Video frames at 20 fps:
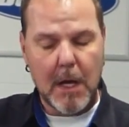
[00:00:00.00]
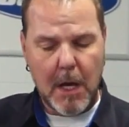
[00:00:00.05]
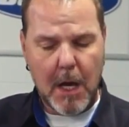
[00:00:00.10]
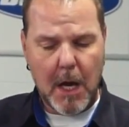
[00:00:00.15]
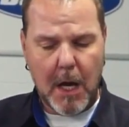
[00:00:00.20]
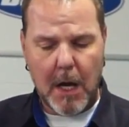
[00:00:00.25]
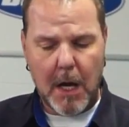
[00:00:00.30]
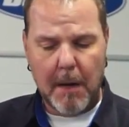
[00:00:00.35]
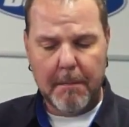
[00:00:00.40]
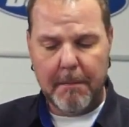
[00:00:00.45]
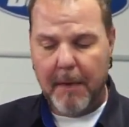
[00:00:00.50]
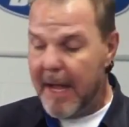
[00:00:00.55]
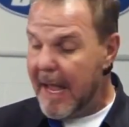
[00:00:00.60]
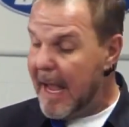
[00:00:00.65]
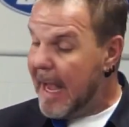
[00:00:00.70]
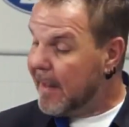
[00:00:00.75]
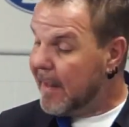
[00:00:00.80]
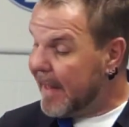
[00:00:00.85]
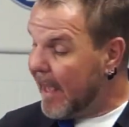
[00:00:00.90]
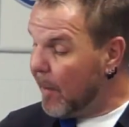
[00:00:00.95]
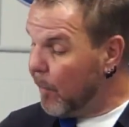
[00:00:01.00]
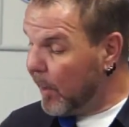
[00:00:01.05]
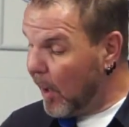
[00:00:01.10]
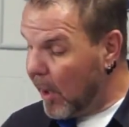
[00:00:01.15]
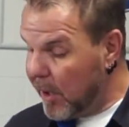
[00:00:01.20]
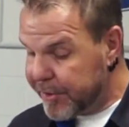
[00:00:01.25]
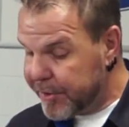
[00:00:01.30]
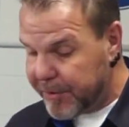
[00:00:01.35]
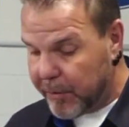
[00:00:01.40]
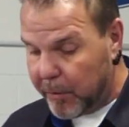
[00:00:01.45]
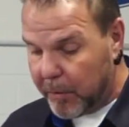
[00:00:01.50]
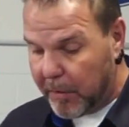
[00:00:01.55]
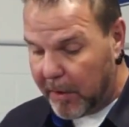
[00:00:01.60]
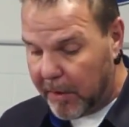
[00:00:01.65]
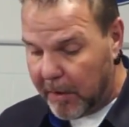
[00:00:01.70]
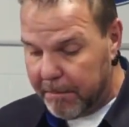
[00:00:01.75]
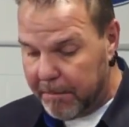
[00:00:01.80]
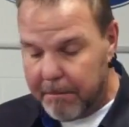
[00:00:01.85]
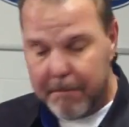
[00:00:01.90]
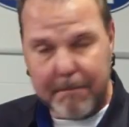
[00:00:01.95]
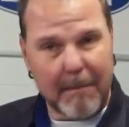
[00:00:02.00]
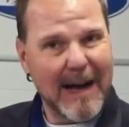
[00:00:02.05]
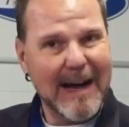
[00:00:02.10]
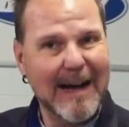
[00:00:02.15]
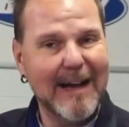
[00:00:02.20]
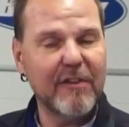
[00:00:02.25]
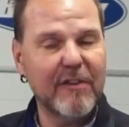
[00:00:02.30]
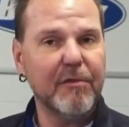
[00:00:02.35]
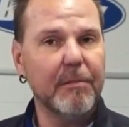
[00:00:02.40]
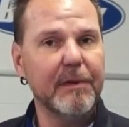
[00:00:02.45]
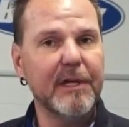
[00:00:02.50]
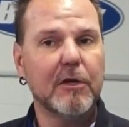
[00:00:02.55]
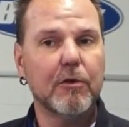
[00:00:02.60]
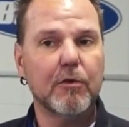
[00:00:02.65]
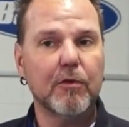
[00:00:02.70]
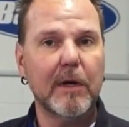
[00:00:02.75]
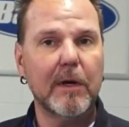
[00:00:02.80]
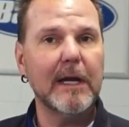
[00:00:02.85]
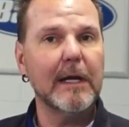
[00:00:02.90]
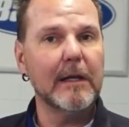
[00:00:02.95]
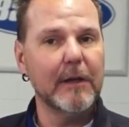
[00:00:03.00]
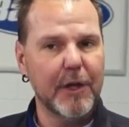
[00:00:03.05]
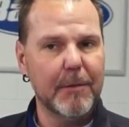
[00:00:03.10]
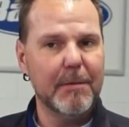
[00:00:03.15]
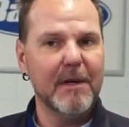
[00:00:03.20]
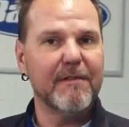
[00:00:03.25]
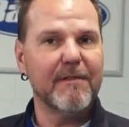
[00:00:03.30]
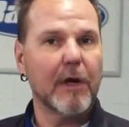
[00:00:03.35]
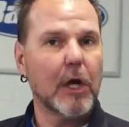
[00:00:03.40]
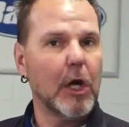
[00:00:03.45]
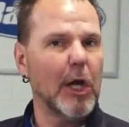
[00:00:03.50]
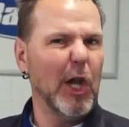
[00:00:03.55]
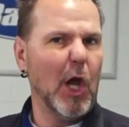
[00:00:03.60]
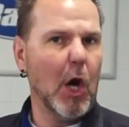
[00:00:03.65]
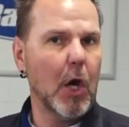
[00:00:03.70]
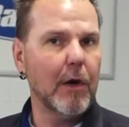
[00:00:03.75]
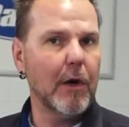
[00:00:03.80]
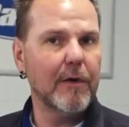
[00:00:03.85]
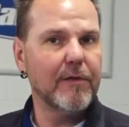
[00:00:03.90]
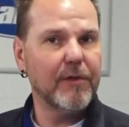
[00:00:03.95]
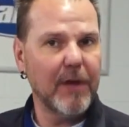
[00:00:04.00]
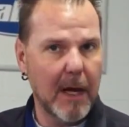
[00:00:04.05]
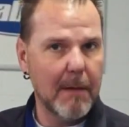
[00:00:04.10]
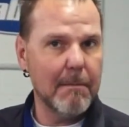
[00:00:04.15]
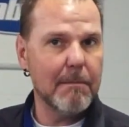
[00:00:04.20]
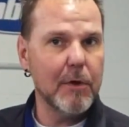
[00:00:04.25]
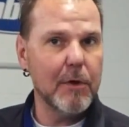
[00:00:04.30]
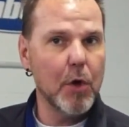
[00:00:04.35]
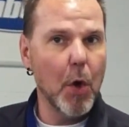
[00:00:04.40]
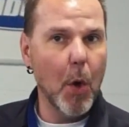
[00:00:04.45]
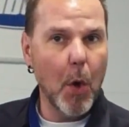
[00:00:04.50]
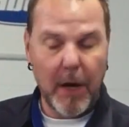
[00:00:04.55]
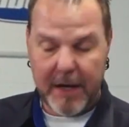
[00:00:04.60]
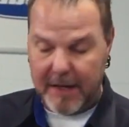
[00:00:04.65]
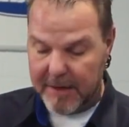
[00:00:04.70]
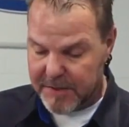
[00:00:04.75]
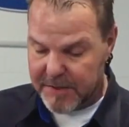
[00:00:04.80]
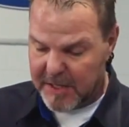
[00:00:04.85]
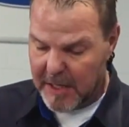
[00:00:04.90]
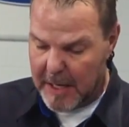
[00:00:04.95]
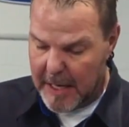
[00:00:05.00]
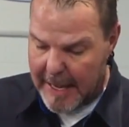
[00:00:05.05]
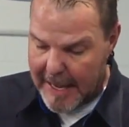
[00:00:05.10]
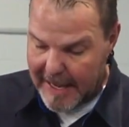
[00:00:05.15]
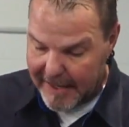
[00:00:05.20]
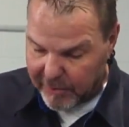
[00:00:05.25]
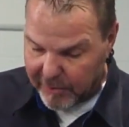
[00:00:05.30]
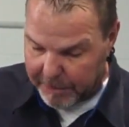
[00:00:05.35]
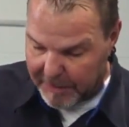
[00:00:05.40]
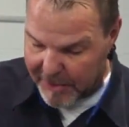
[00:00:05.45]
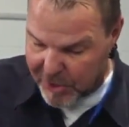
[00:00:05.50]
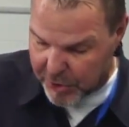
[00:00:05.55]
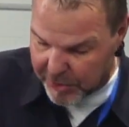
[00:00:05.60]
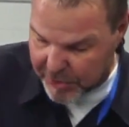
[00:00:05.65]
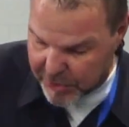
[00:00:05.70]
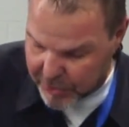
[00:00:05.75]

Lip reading: And that would also possibly create a little bit of a clunk type noise, especially